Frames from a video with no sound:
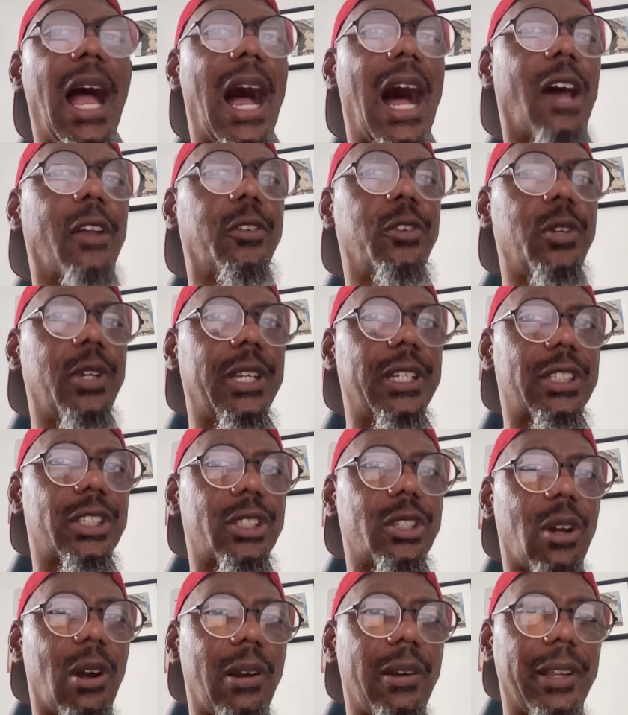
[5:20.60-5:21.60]
How do you get
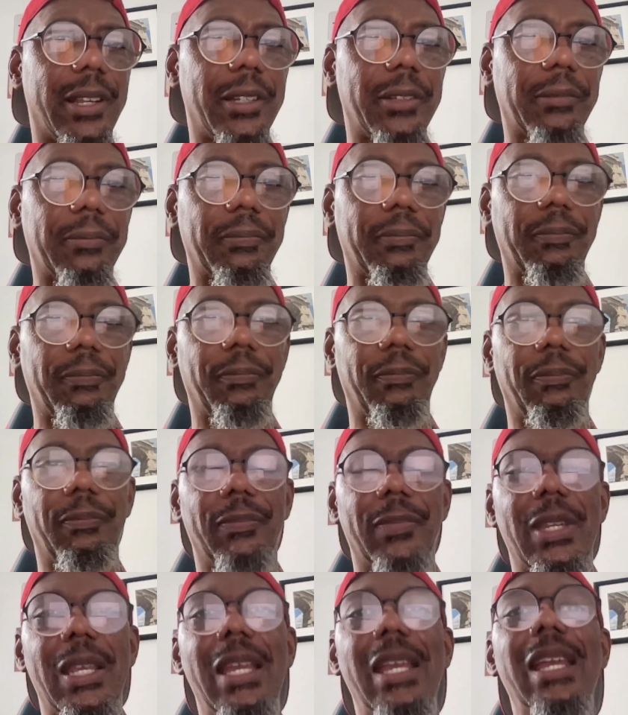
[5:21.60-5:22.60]
started?
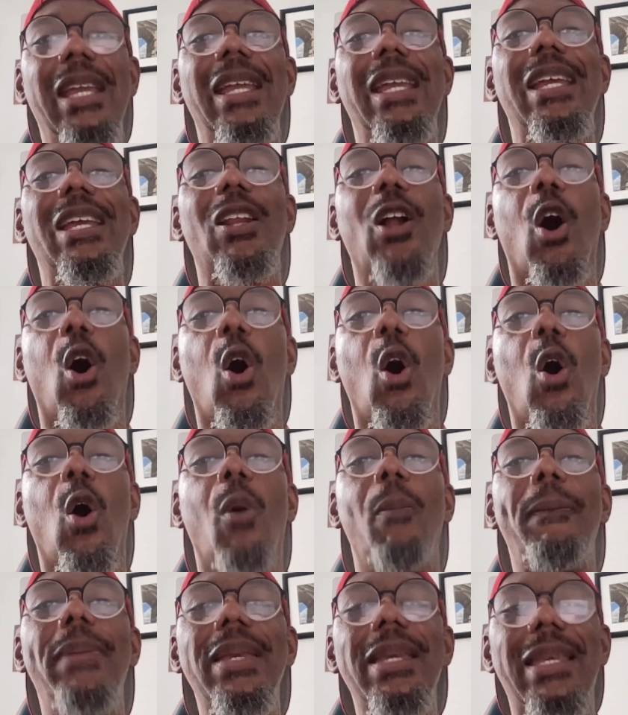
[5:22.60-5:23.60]
It
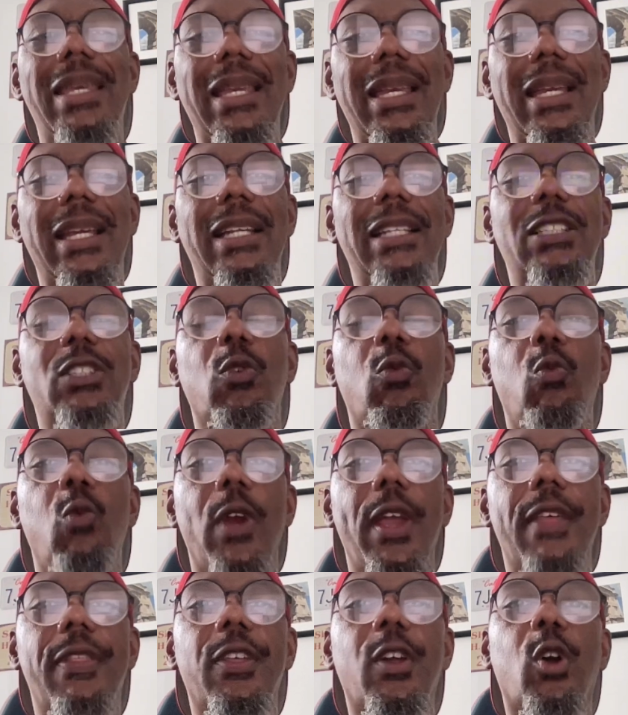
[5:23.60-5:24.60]
all begins
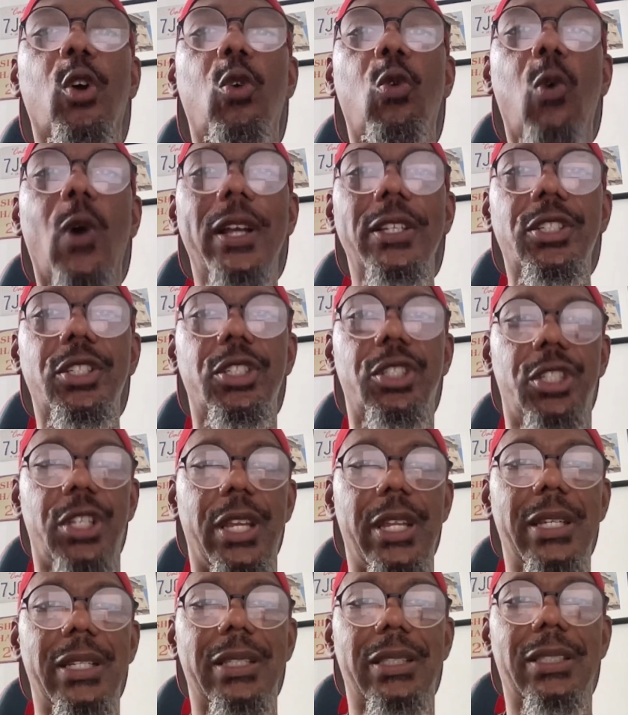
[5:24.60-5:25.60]
with
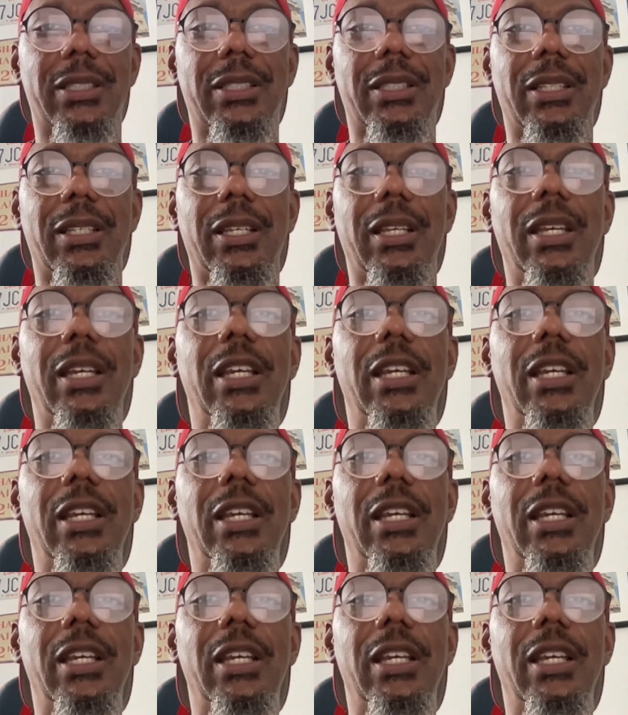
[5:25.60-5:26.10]
questions.